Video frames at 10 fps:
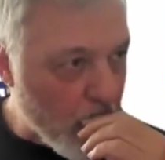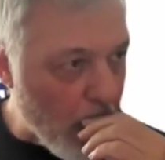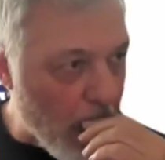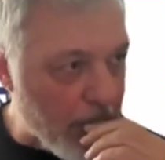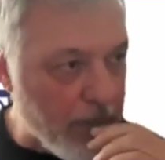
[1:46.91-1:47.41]

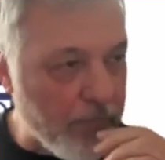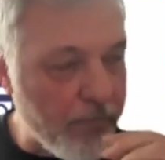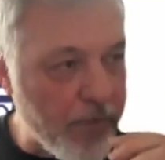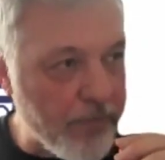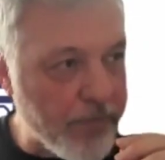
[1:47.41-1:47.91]
on the
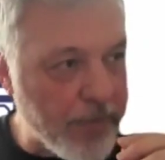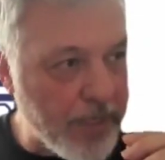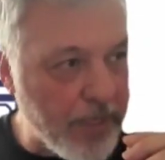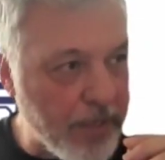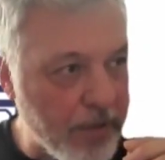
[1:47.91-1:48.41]

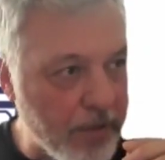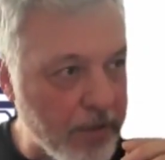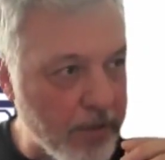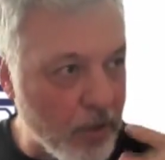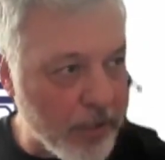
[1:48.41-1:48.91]
15th,
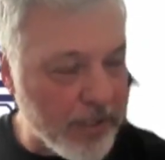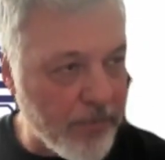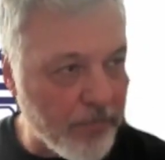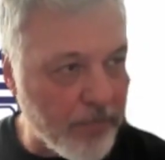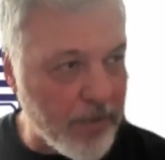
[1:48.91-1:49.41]
this is
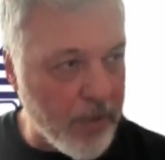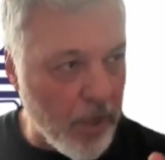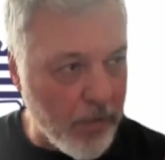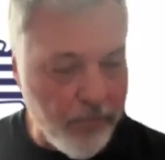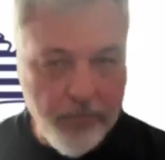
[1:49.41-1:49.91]
15th,
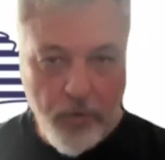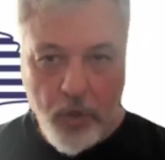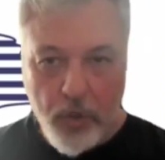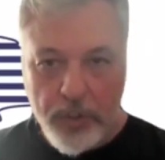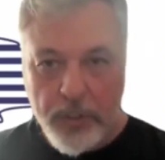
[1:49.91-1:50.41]
on the
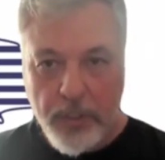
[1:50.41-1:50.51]
1st,